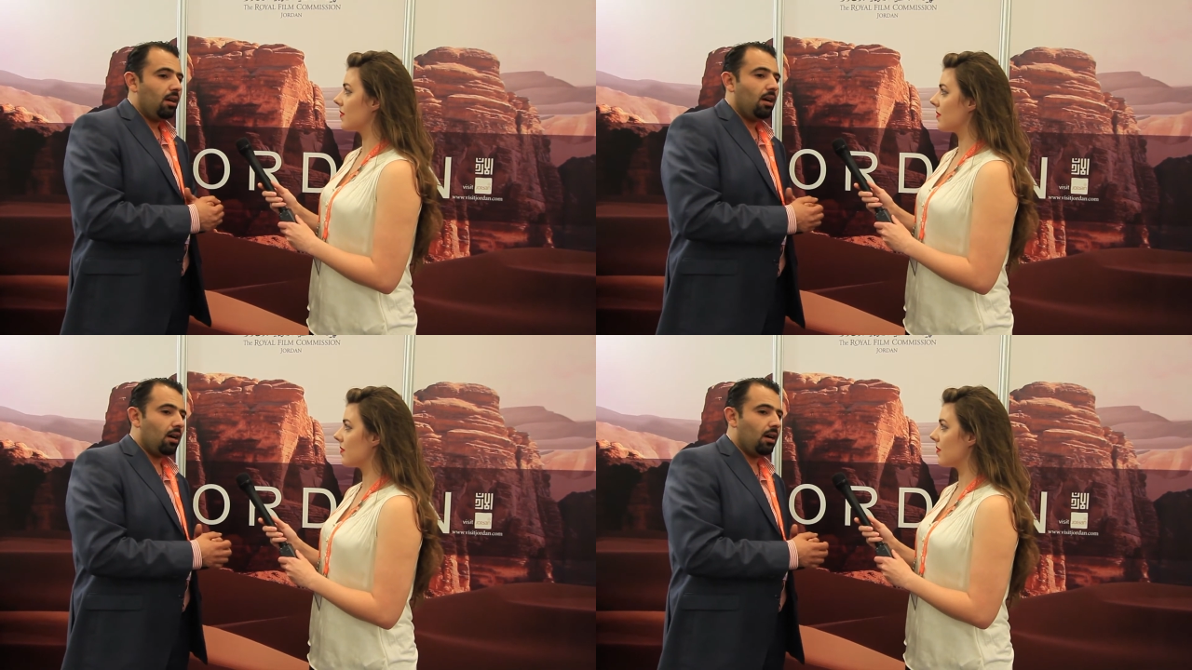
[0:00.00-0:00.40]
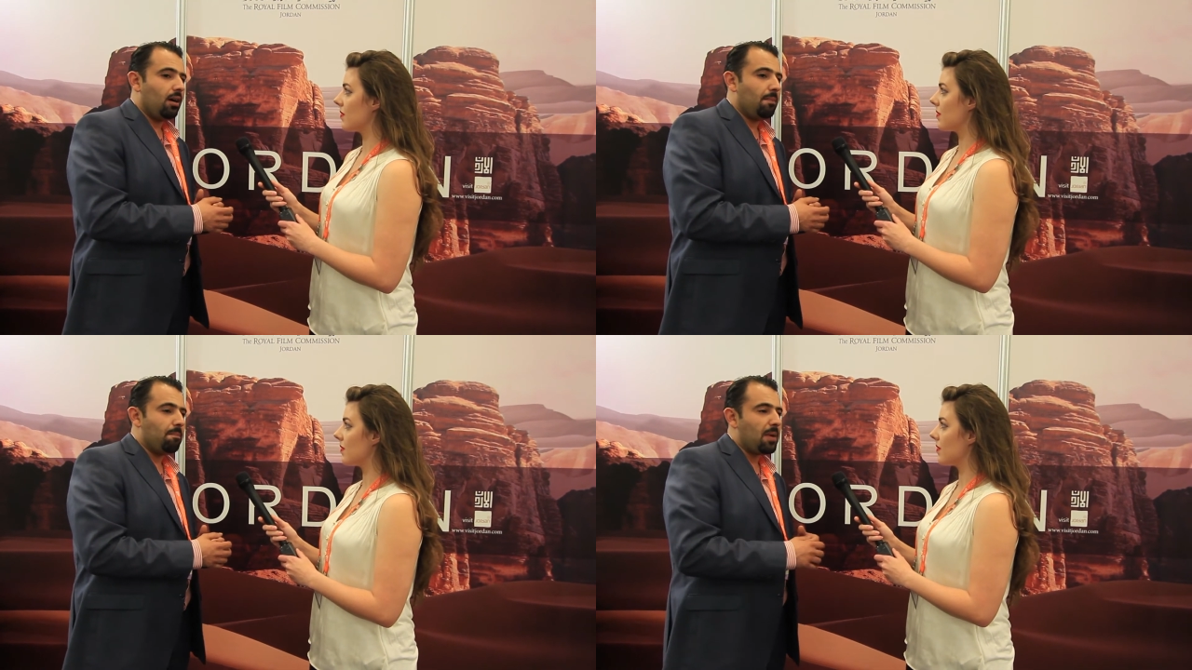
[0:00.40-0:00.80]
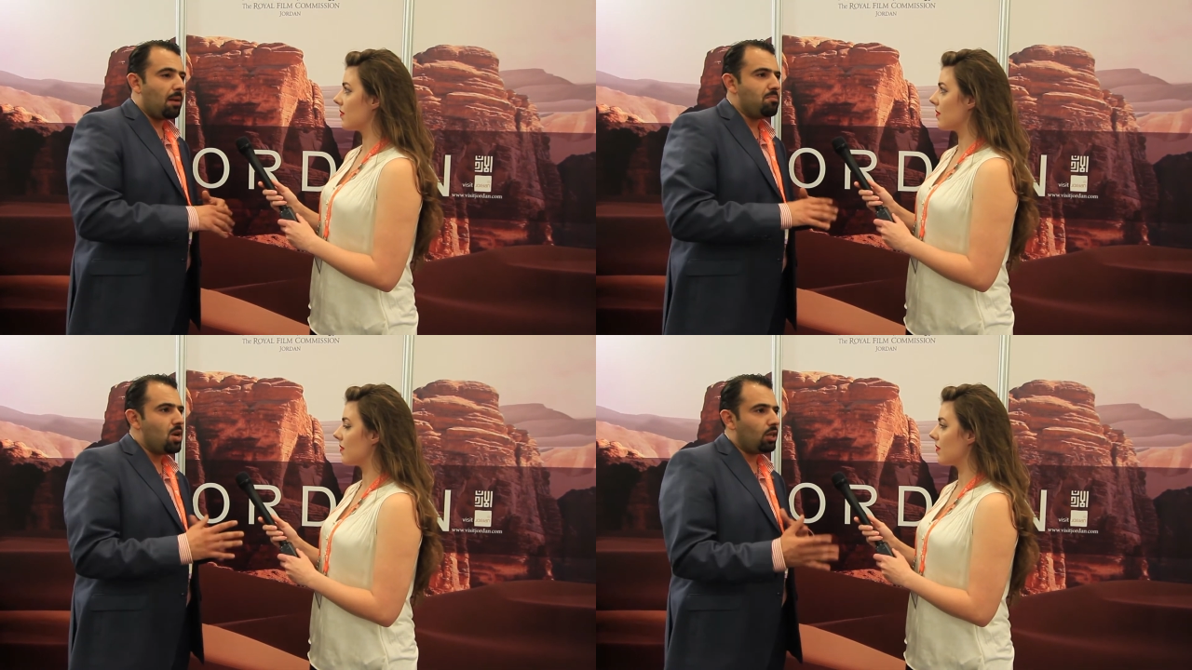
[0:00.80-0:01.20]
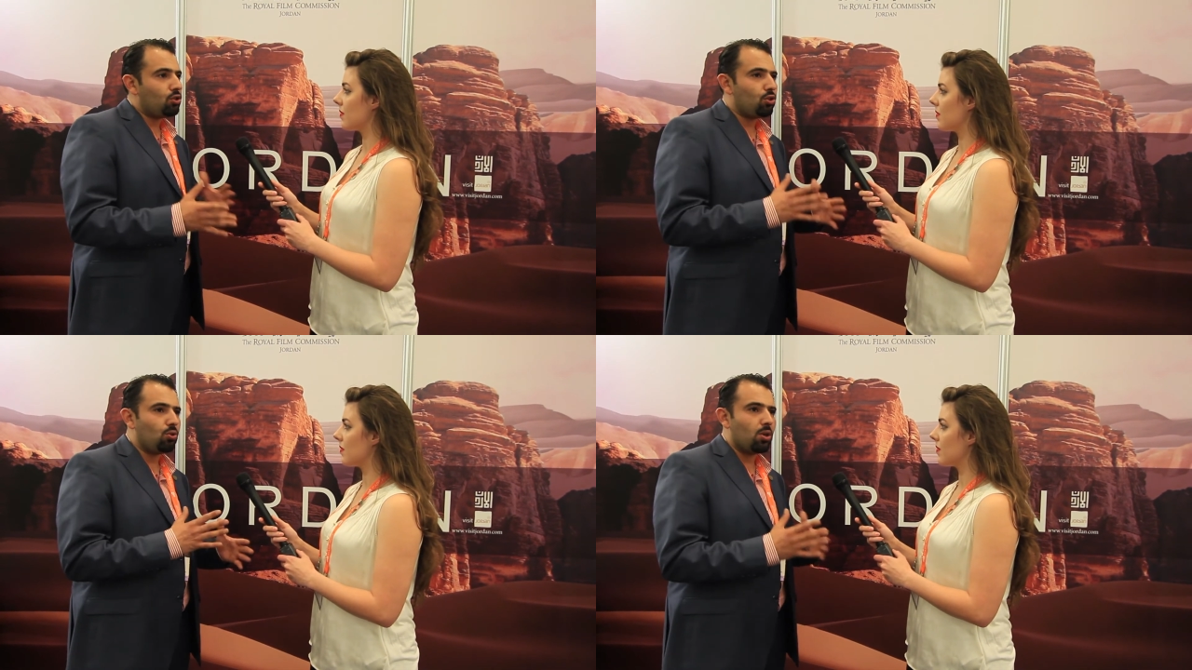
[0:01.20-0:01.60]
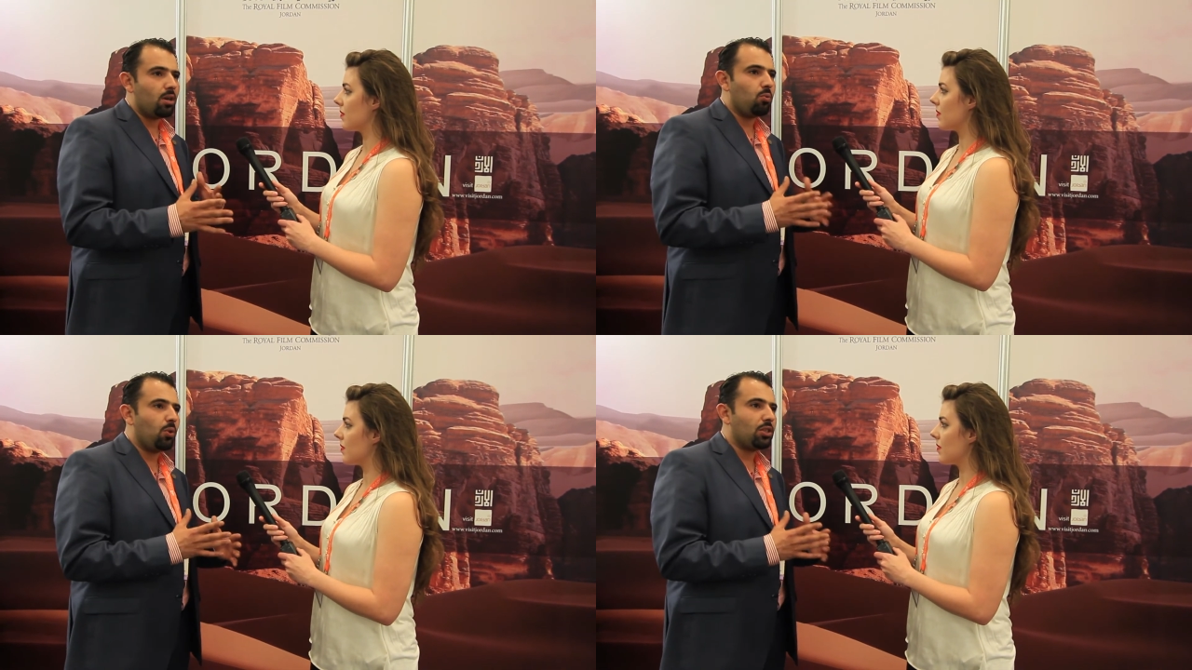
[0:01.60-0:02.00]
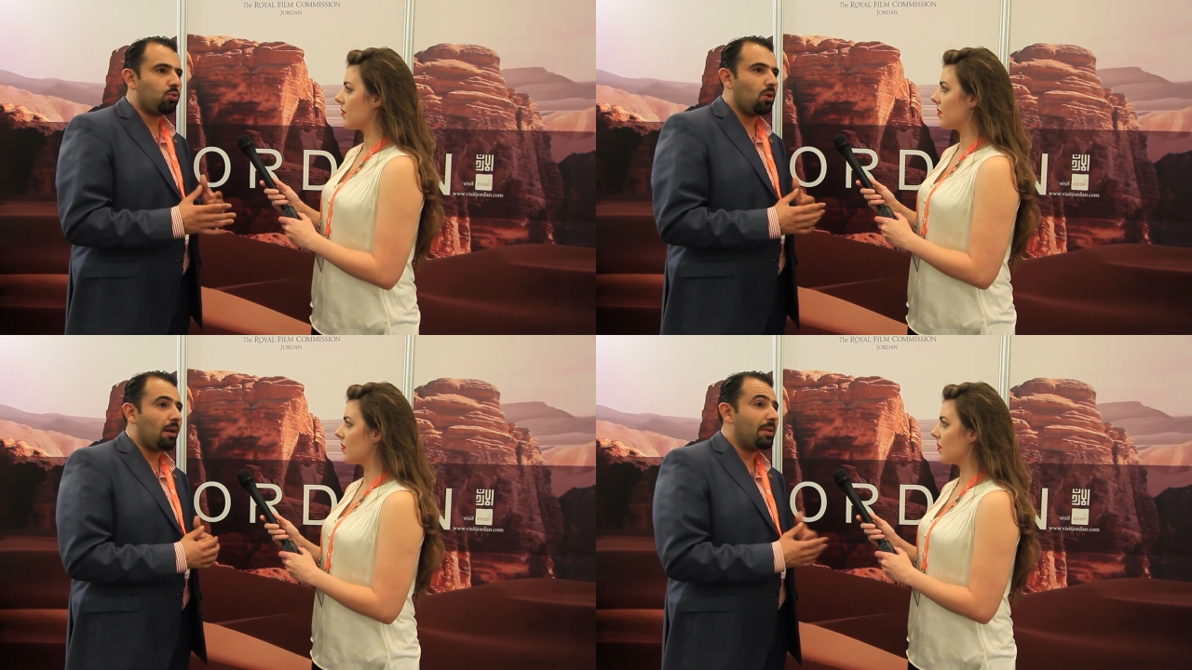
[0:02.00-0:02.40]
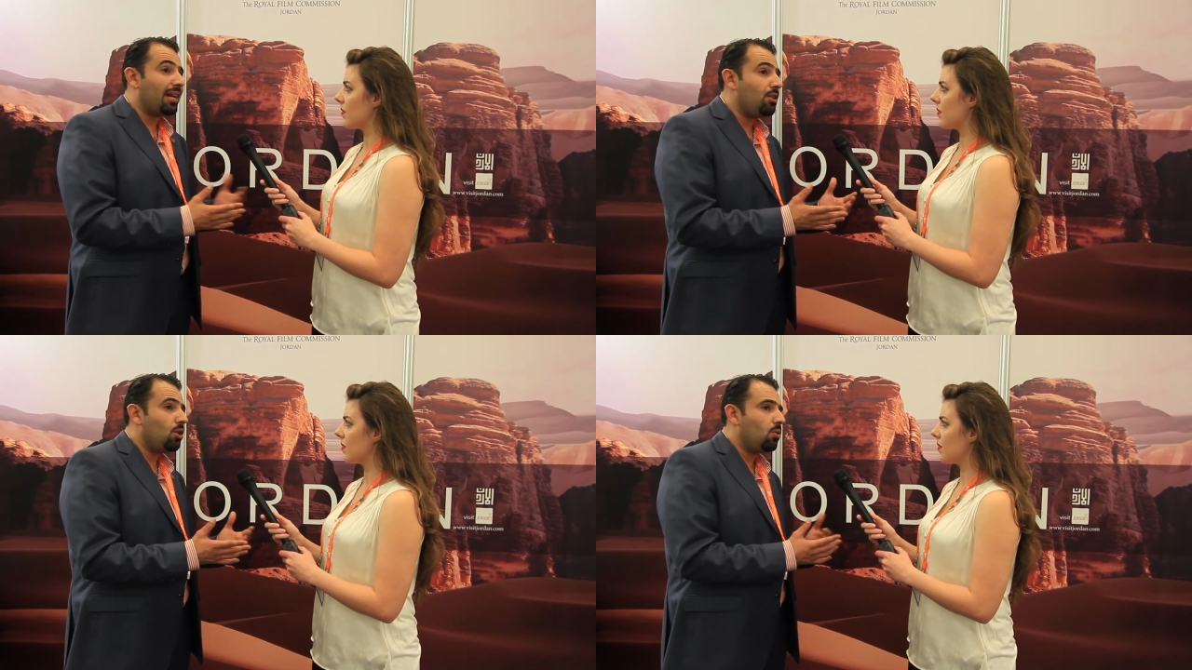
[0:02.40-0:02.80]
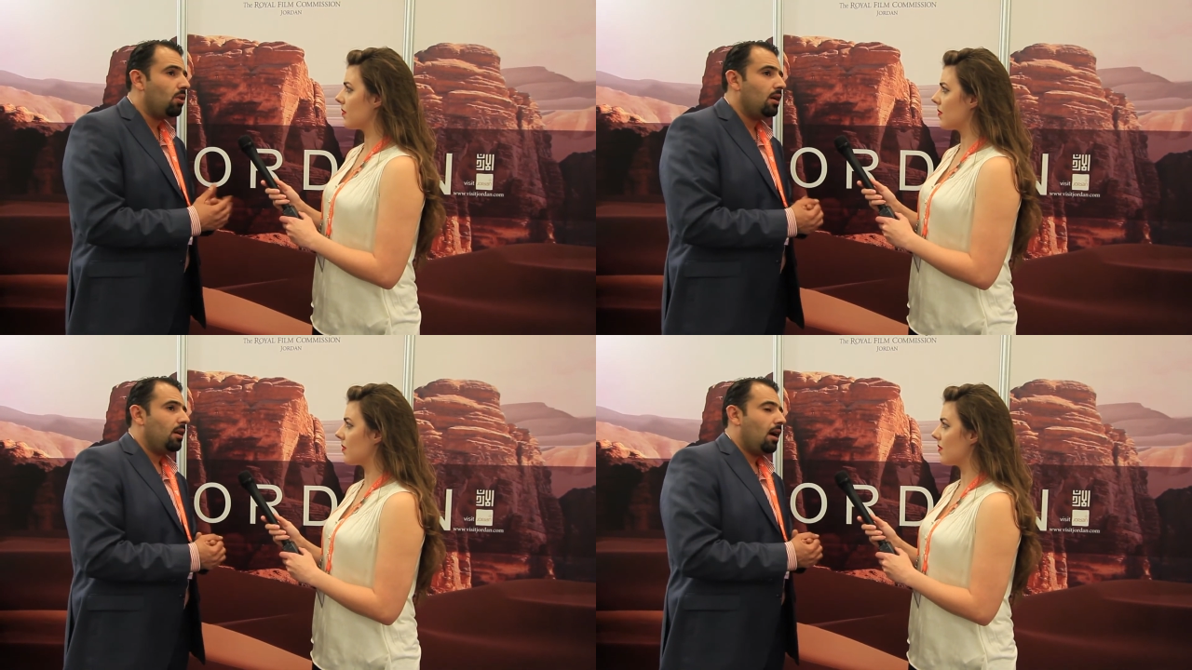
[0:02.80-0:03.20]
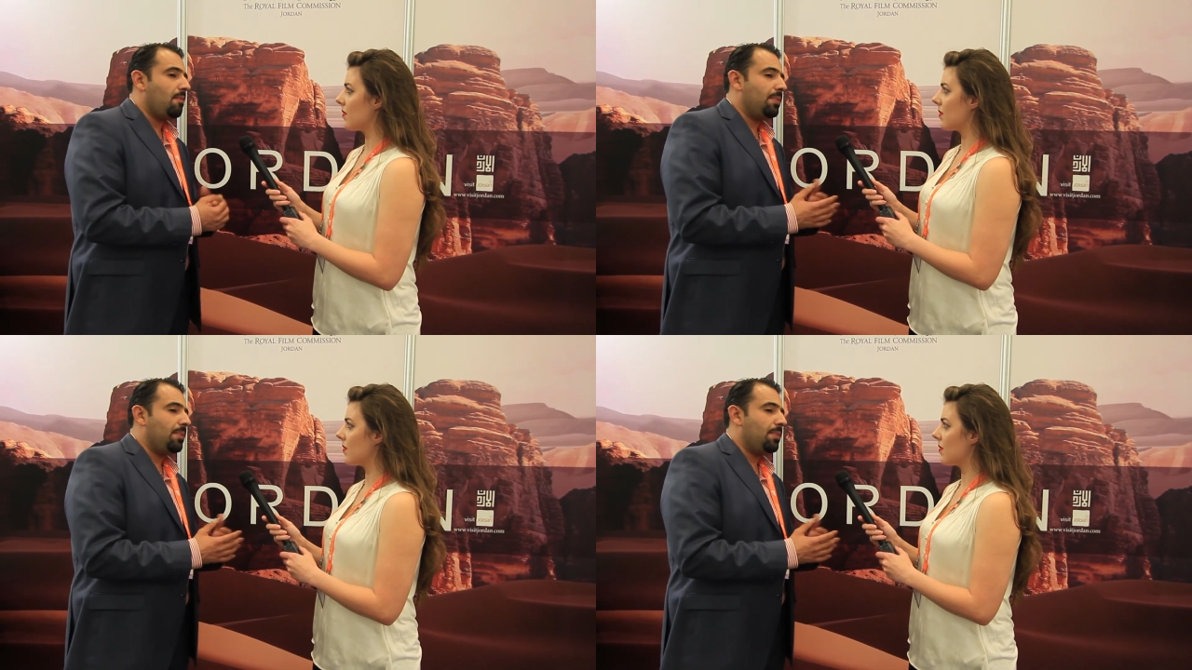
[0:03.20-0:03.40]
Speaker 1: I'm not sure which one. I mean, I know I've